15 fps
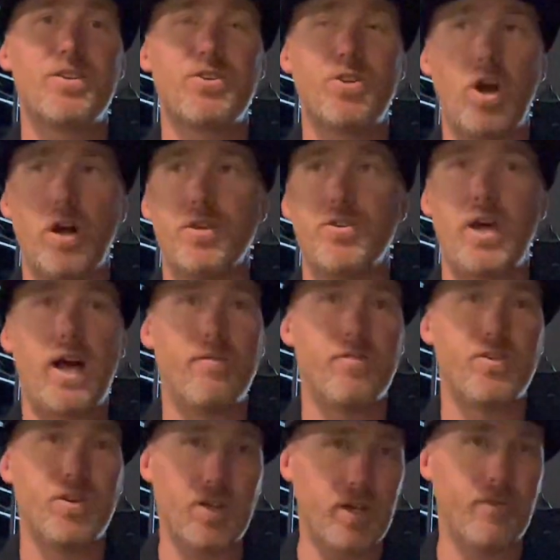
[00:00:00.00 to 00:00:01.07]
does have a
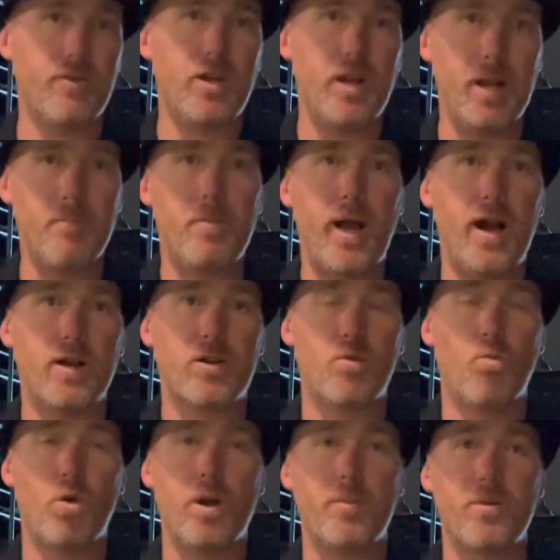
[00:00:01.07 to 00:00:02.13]
significant impact on
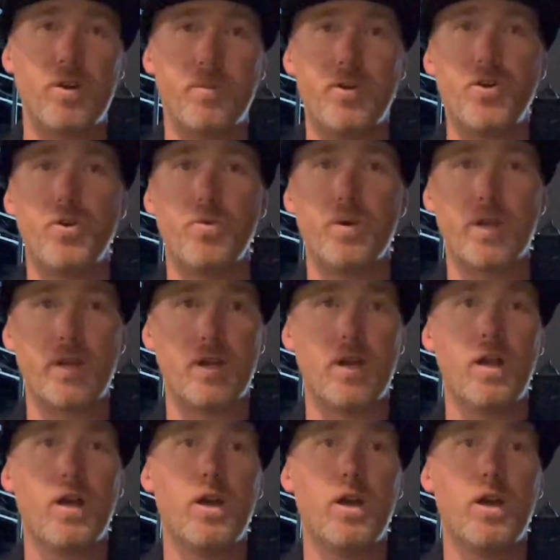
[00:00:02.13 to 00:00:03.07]
what I'm going to be doing